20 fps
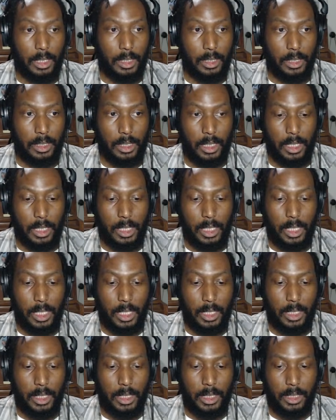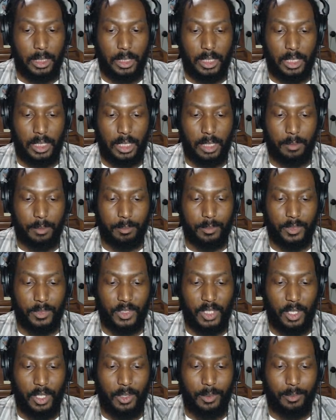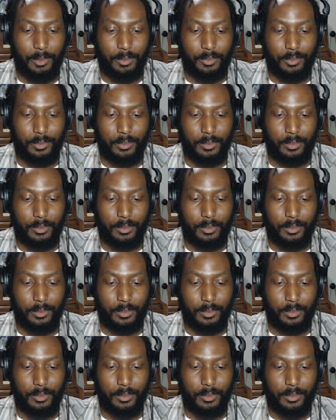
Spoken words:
Let's see. So